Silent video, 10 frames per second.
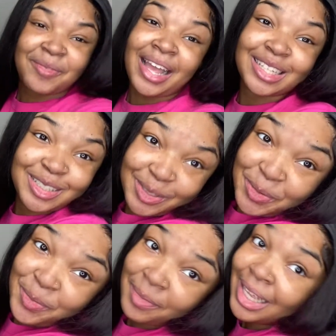back to
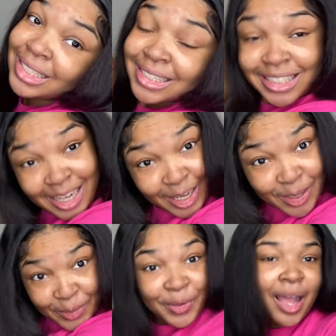my
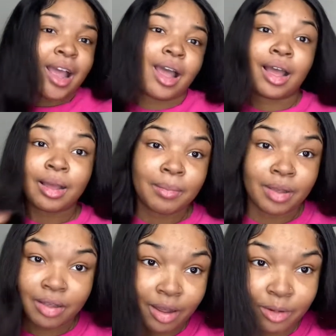channel. I've been
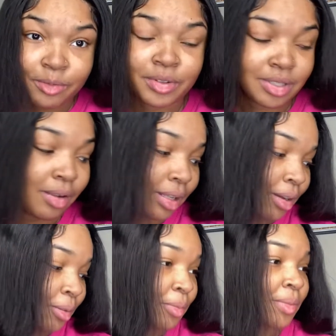gone for so
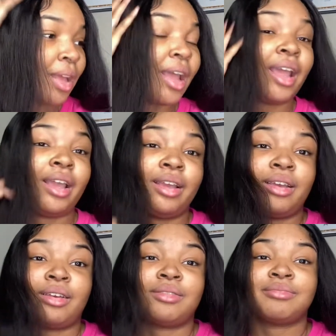long
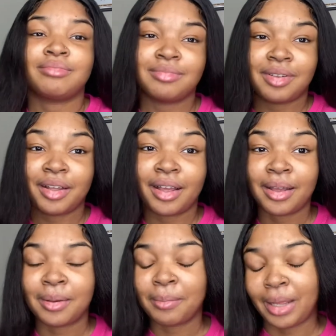and
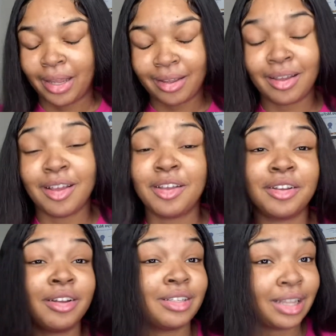I'm back
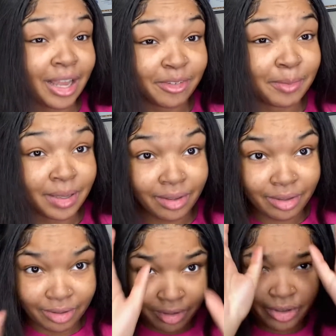because life been
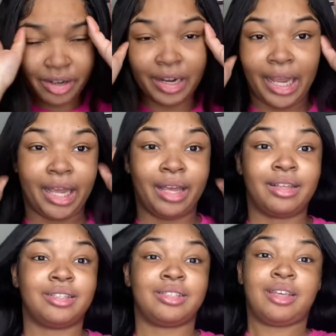kicking your girl
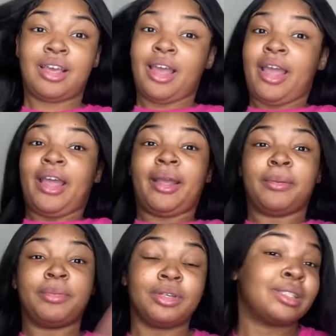ass, and
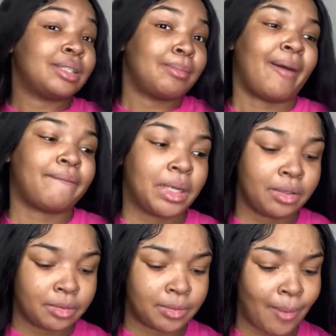plus my
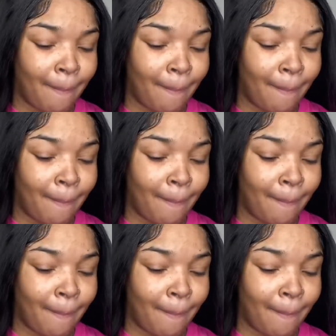phone,